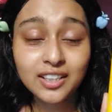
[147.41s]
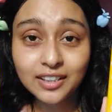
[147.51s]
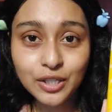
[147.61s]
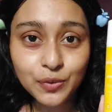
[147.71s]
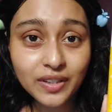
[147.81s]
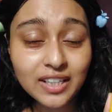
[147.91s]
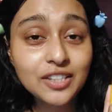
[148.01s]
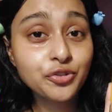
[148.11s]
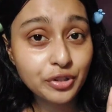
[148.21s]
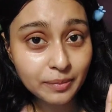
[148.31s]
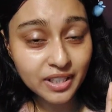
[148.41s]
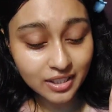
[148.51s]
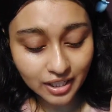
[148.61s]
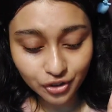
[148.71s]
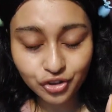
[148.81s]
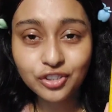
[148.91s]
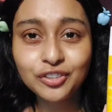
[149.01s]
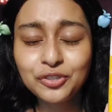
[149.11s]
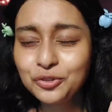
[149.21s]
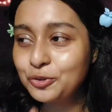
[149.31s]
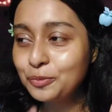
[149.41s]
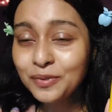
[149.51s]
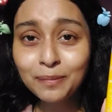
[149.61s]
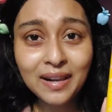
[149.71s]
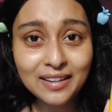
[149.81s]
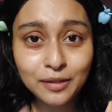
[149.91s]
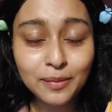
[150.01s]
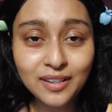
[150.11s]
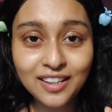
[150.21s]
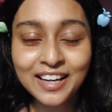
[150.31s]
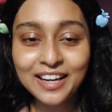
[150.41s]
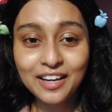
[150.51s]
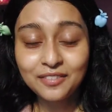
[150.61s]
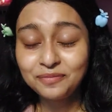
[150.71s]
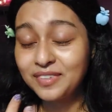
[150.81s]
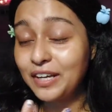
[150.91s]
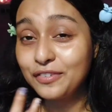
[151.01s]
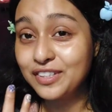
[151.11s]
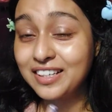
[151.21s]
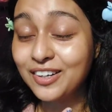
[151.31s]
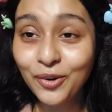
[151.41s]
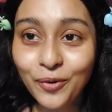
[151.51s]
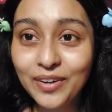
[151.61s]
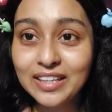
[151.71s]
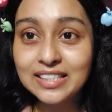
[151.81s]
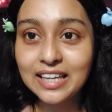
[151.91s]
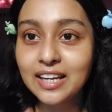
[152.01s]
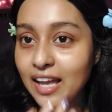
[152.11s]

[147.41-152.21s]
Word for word: This one is creamy in texture, super blendable, gives glowing skin.